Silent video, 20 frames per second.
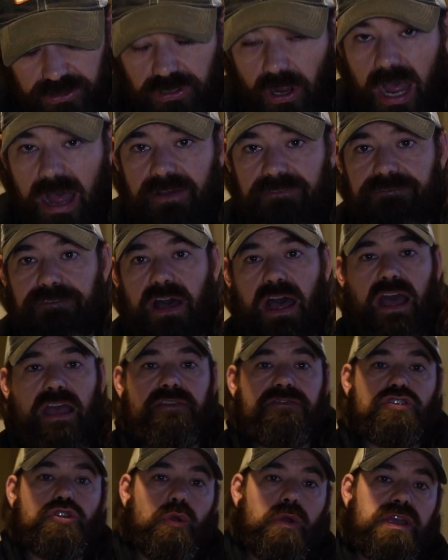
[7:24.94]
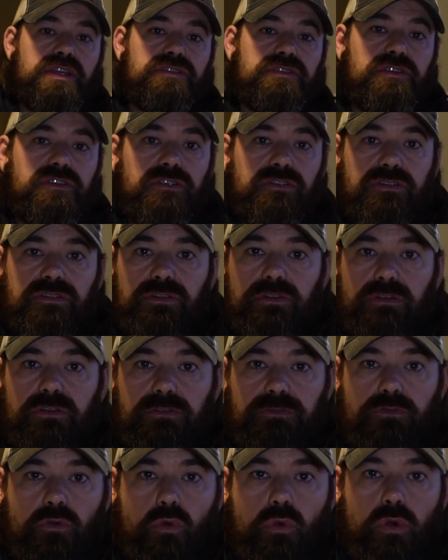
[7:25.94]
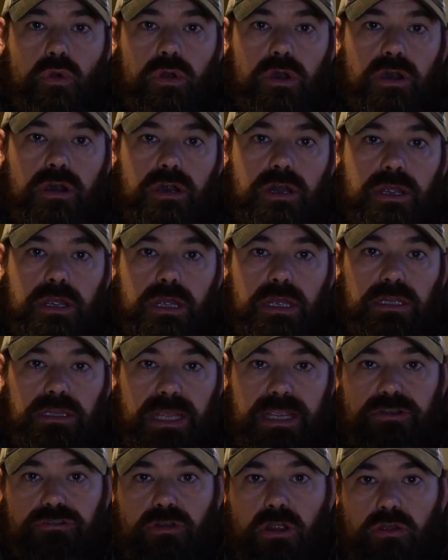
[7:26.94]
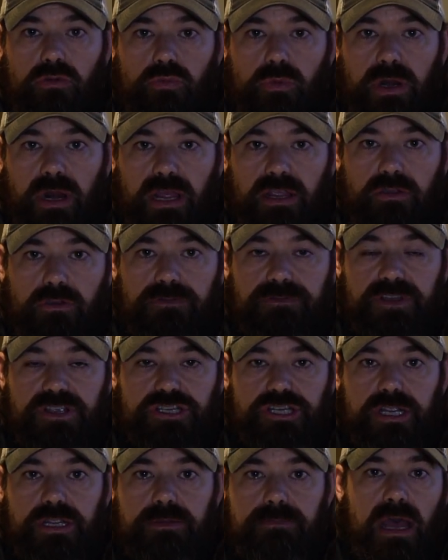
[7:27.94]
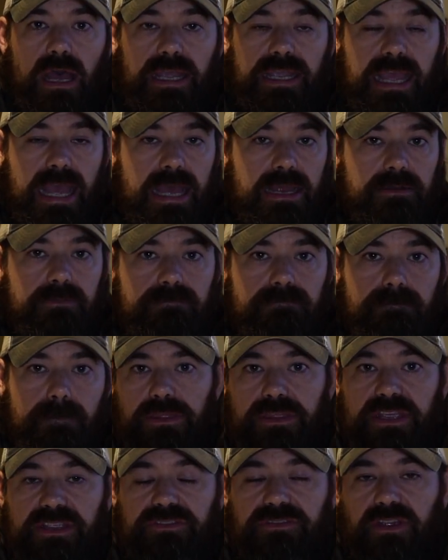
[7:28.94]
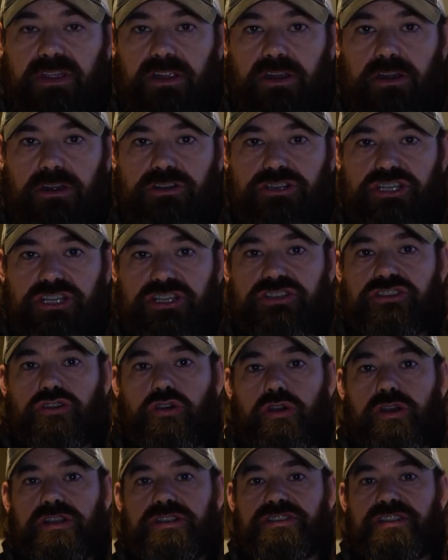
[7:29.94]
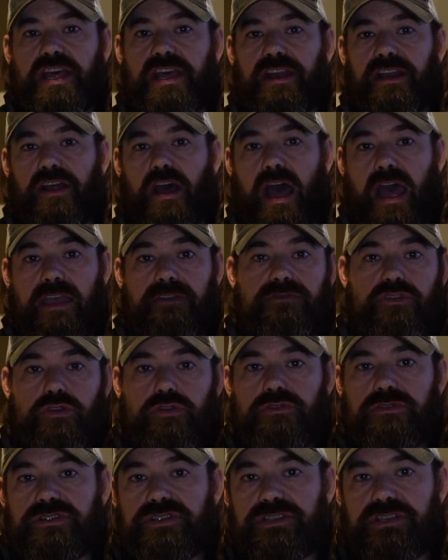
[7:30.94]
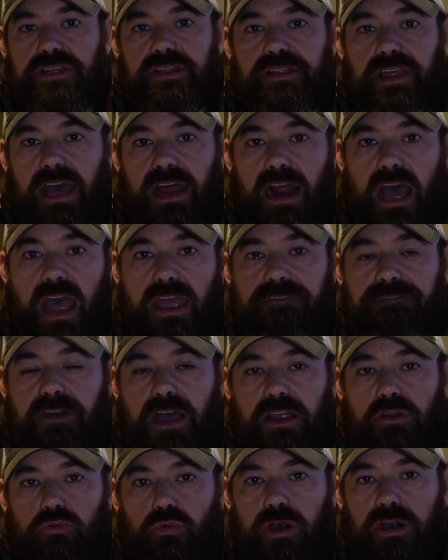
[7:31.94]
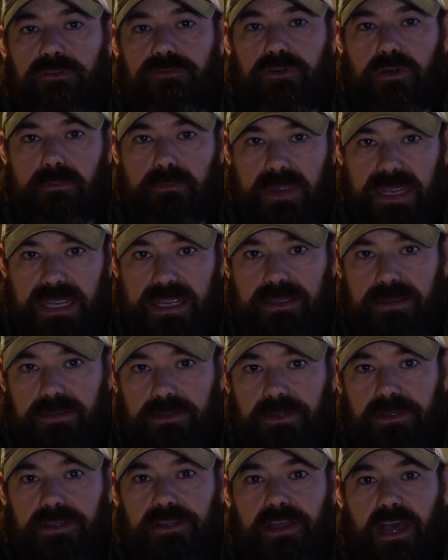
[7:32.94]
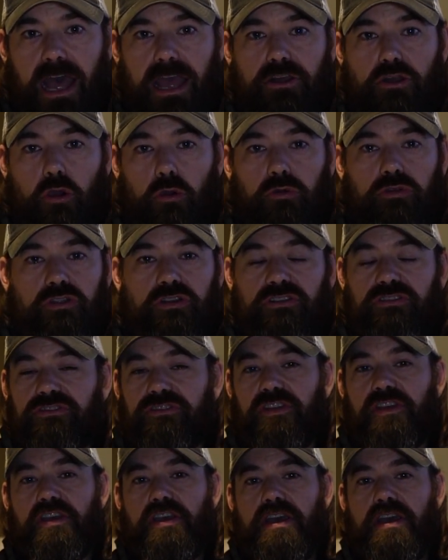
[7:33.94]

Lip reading: top 5 choices for lake trout when I go fishing. Again, these are just hooks that I've used that I find work for me. I know there's